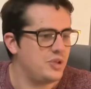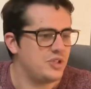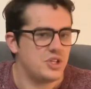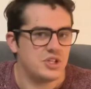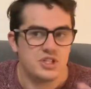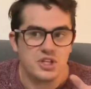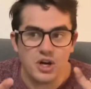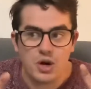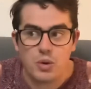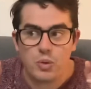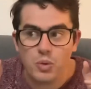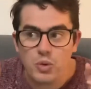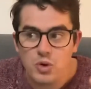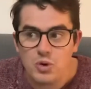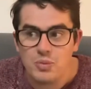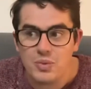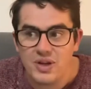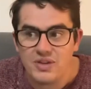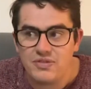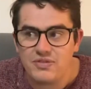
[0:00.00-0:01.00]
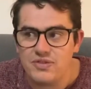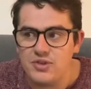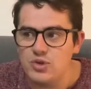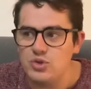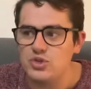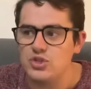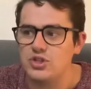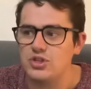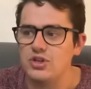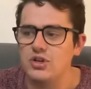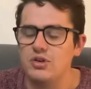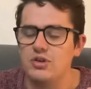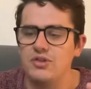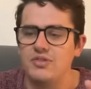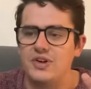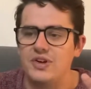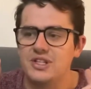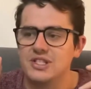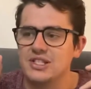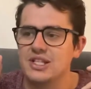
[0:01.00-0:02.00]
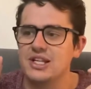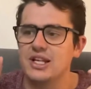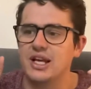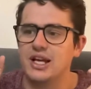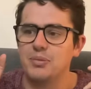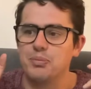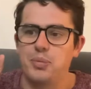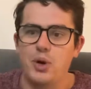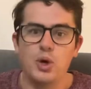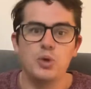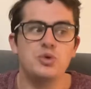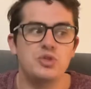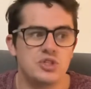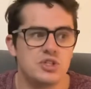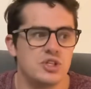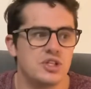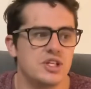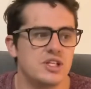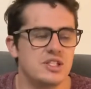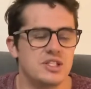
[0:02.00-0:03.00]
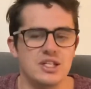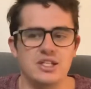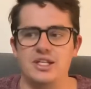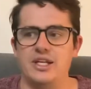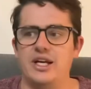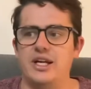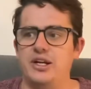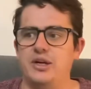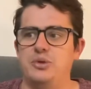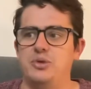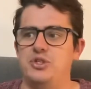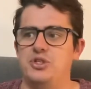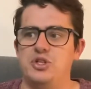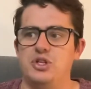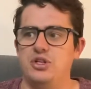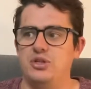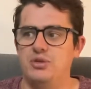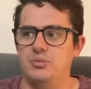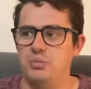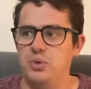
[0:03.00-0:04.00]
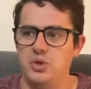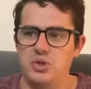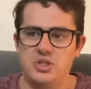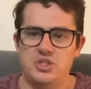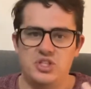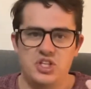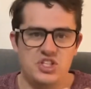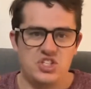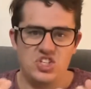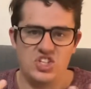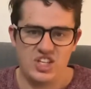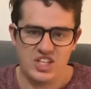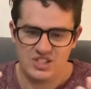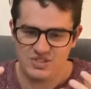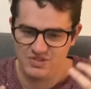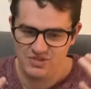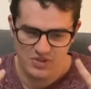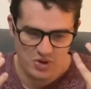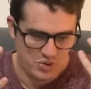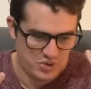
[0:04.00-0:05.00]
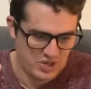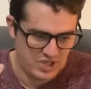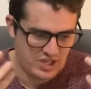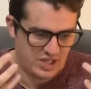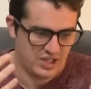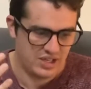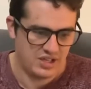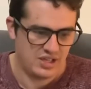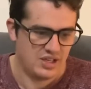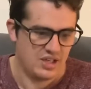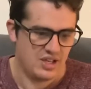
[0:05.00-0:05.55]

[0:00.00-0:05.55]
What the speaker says: Is this going to ruin my future? If I see like a poster that says like, I don't know, a certain politician gets voted in,